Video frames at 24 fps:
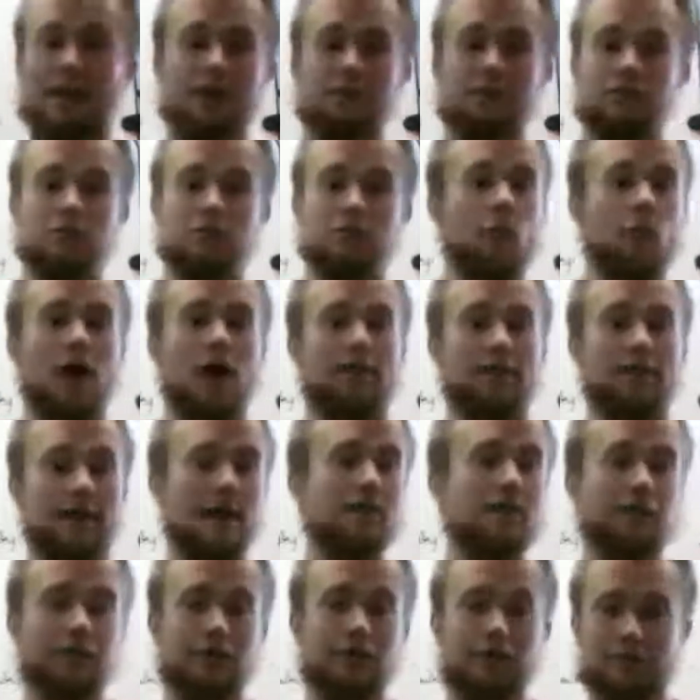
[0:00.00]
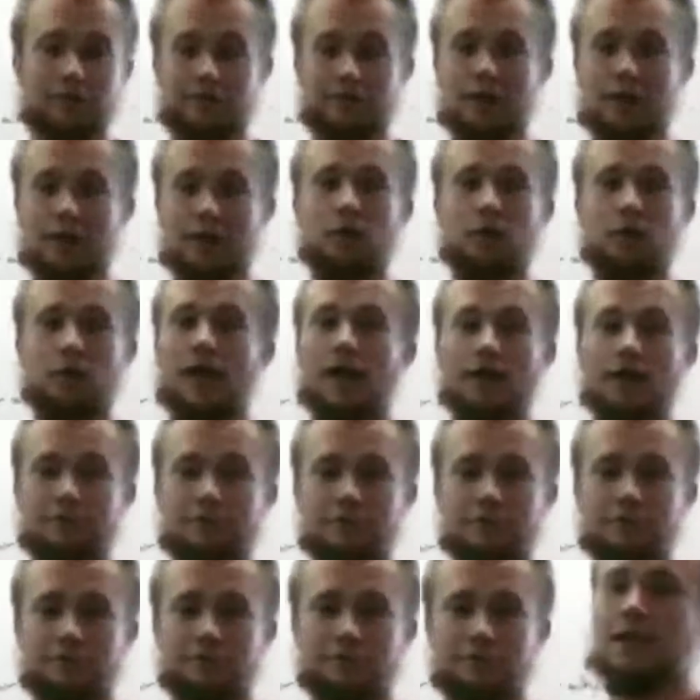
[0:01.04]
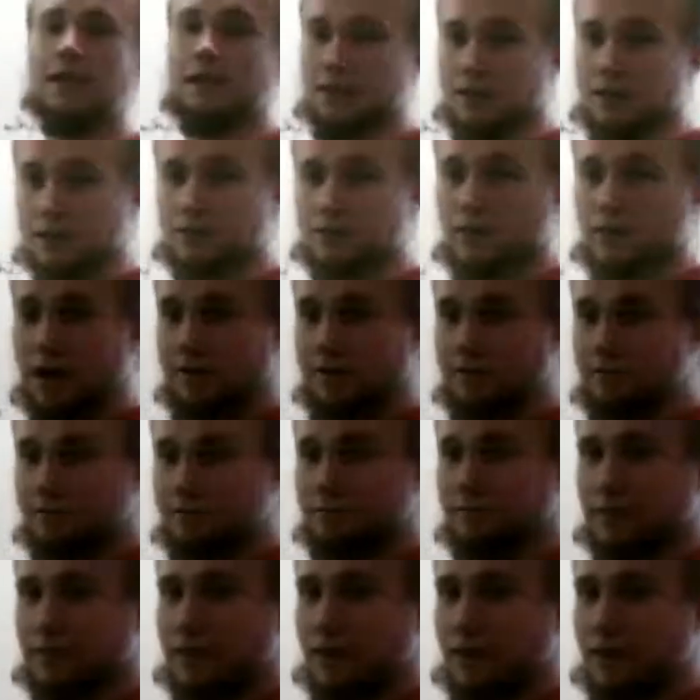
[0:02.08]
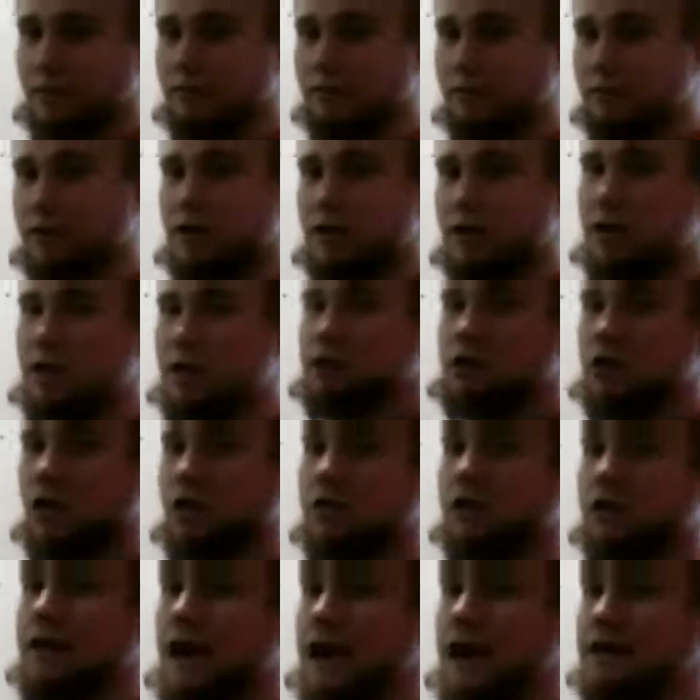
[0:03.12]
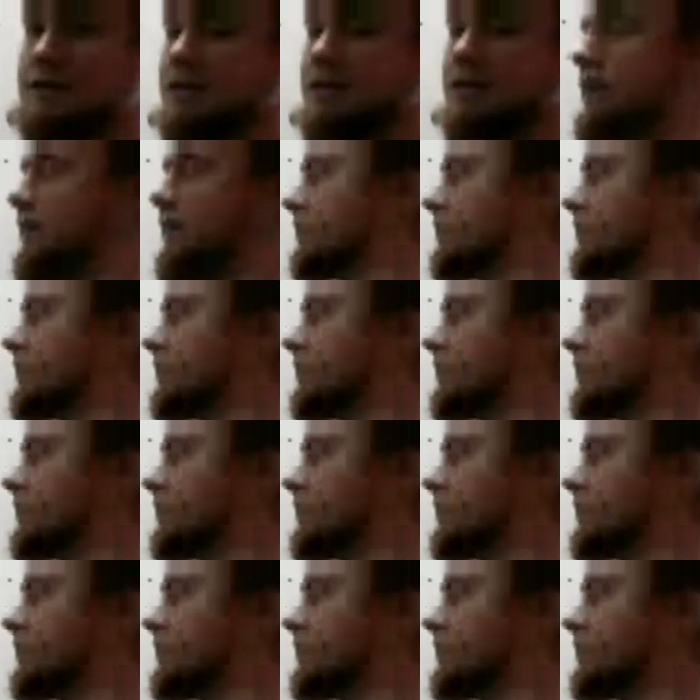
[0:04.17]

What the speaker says: in your whole life. Getting this right here. So the last thing is